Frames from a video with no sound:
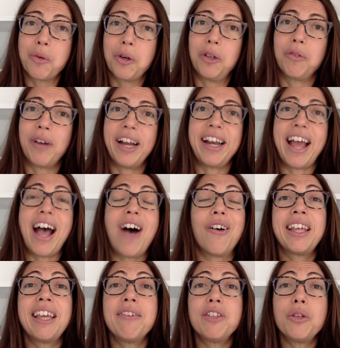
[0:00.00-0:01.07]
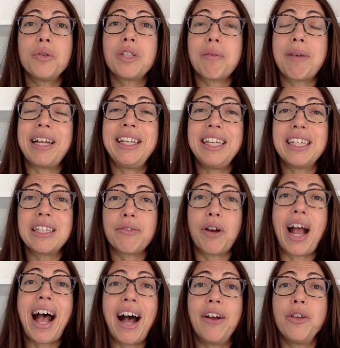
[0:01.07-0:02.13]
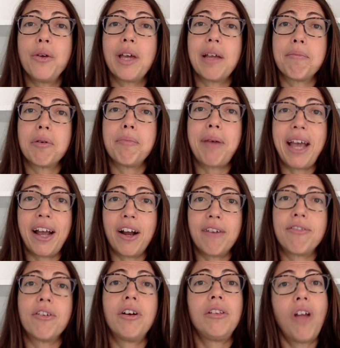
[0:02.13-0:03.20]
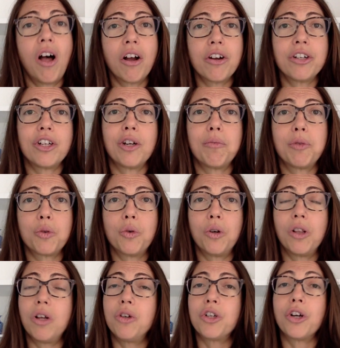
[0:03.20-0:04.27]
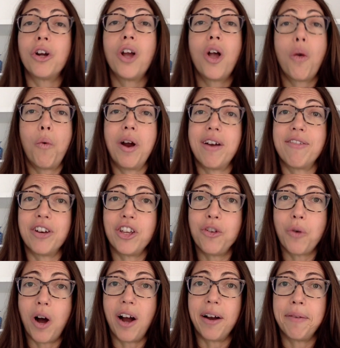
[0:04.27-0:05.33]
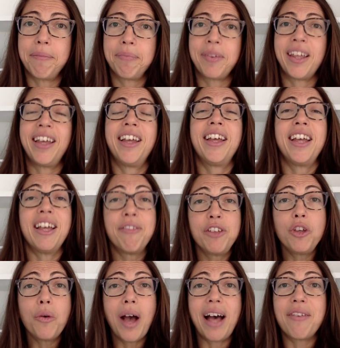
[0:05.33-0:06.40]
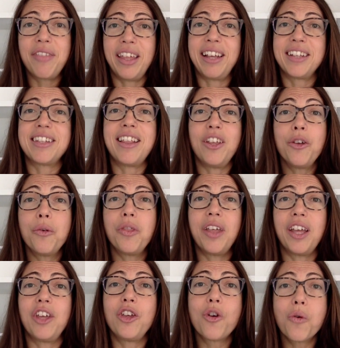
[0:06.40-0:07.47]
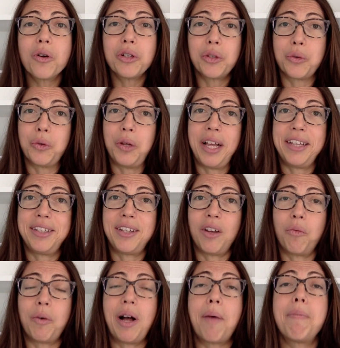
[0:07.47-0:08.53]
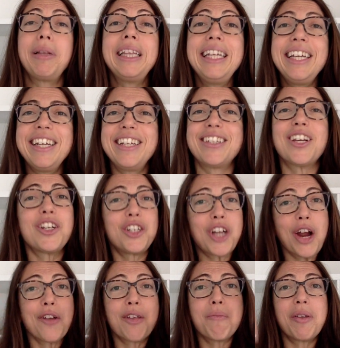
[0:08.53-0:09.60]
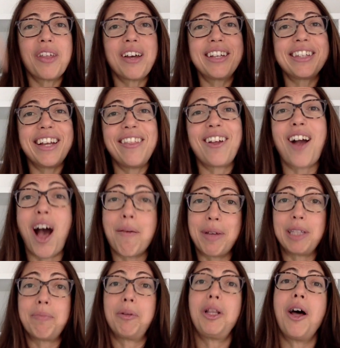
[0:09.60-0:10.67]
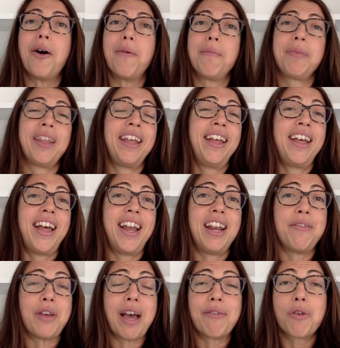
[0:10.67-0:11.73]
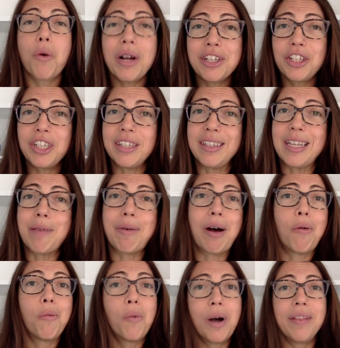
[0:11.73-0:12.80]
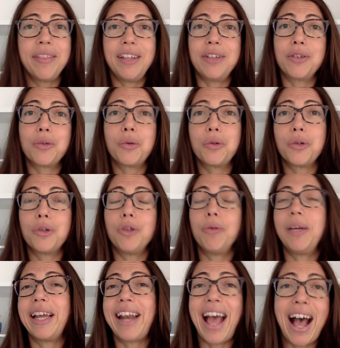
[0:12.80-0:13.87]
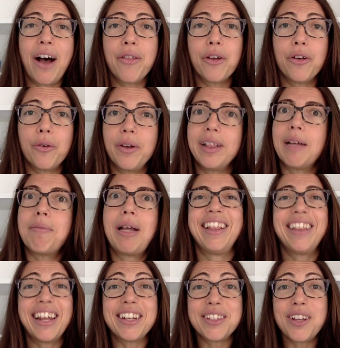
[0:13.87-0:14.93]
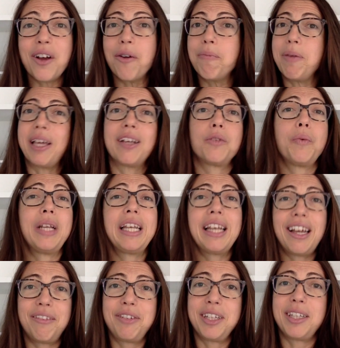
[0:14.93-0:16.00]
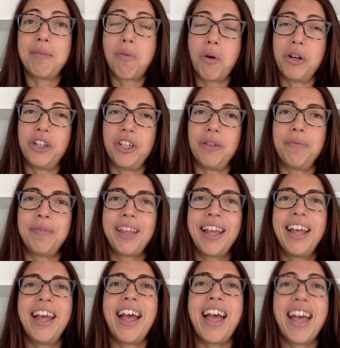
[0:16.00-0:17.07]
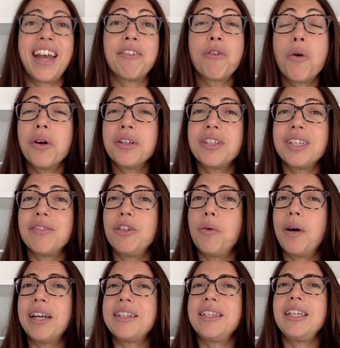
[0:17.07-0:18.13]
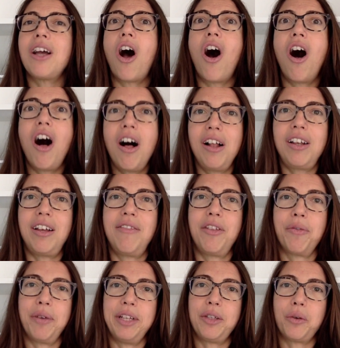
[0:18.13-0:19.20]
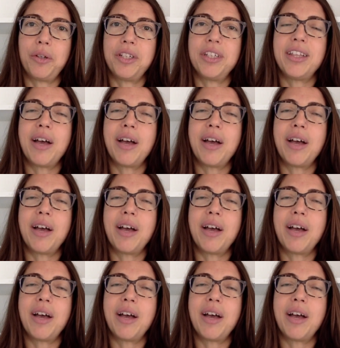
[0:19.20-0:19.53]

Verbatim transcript: world right now gives you some ideas for how you can prepare for a longer term school closure wherever you are. If you have things that you think your school has done well, please share them with us in the comments below. And if you have questions about what these schools are doing and how they're doing them, let us know because we'd love to support you. And of course, if you want to see all of the resources